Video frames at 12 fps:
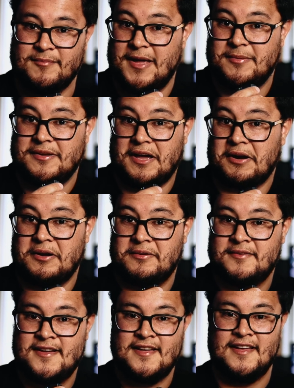Maybe, I don't
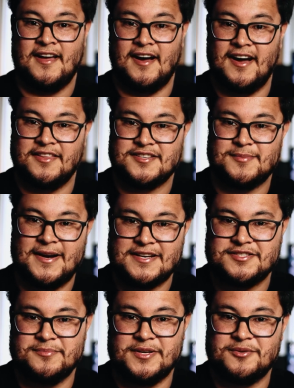know. This might
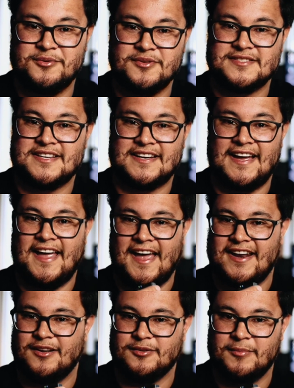actually be cool as like a
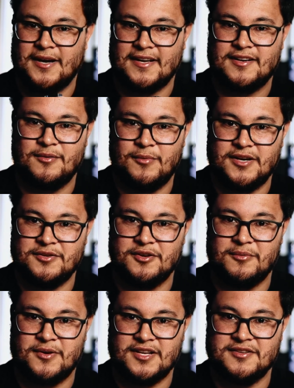handheld mic when you
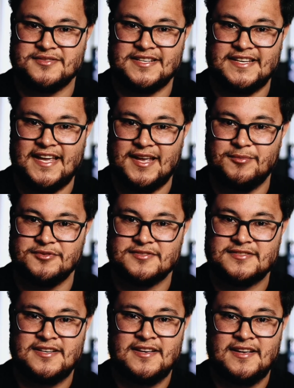don't want to use any
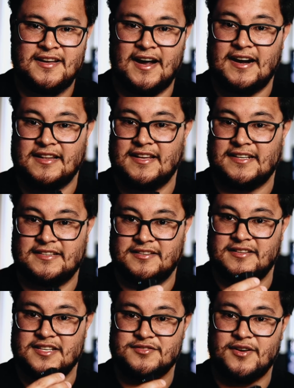cables, kind of like
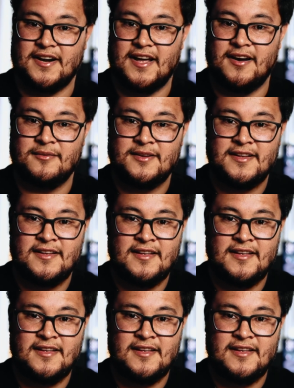this right now.